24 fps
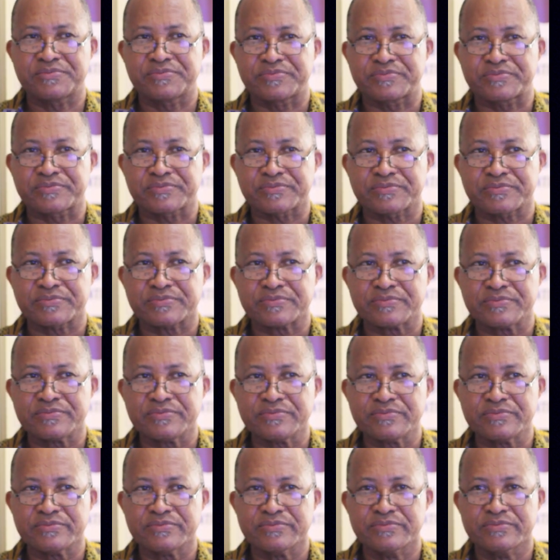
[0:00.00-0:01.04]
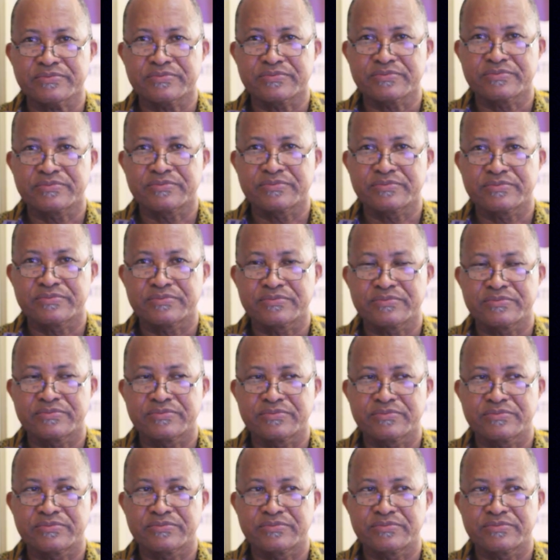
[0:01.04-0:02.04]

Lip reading: (no one is talking)